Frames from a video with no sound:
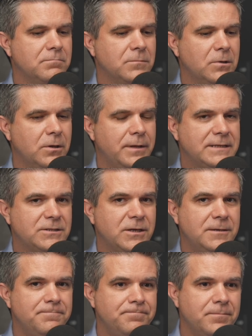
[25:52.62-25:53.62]
Oh, that's
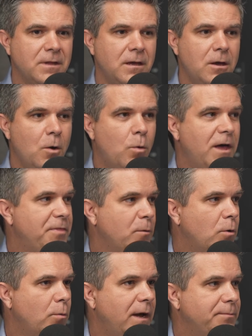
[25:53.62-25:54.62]
good. Well, I think
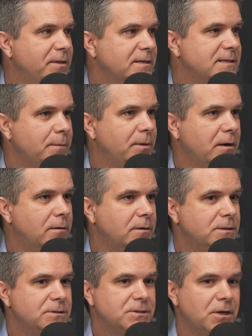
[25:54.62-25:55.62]
we'll wrap things up here.
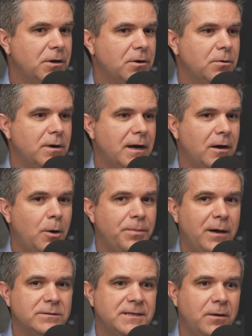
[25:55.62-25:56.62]
So hope
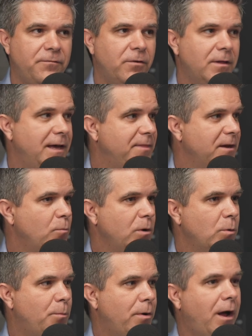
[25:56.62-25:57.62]
that was helpful. I think we
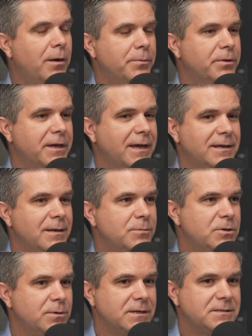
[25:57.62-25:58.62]
will probably end up
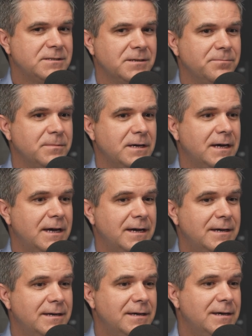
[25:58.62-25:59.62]
doing some
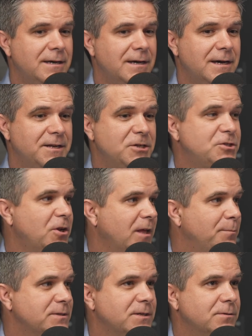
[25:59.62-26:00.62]
additional
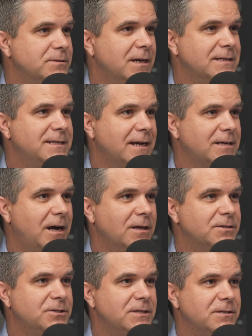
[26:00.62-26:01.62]
episodes on technology.